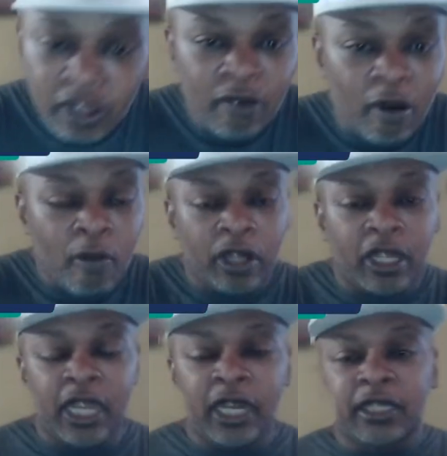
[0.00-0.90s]
Well,
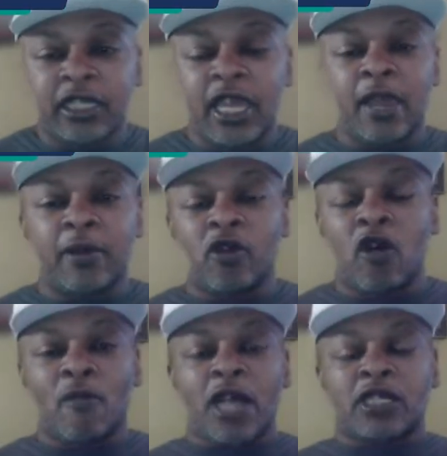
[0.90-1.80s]
brother, anytime you
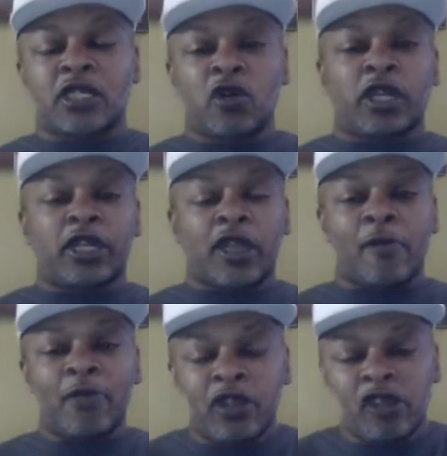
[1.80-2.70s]
on my show, it can never
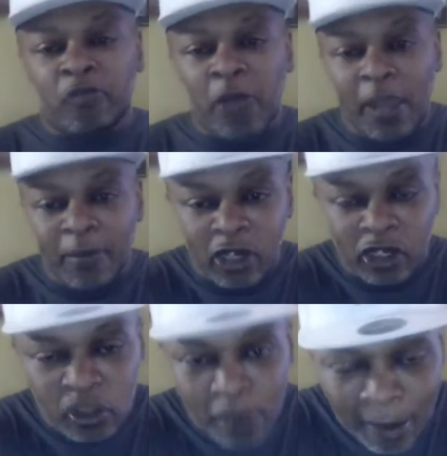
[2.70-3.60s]
be disrespect
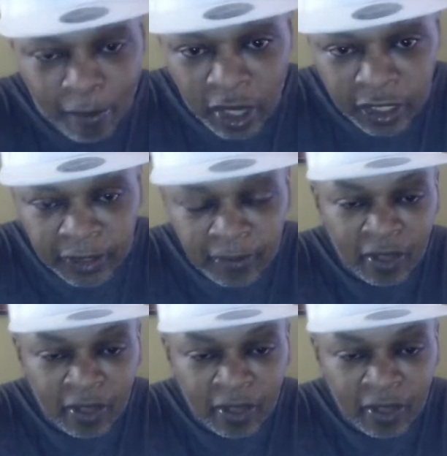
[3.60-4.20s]
because you my brother.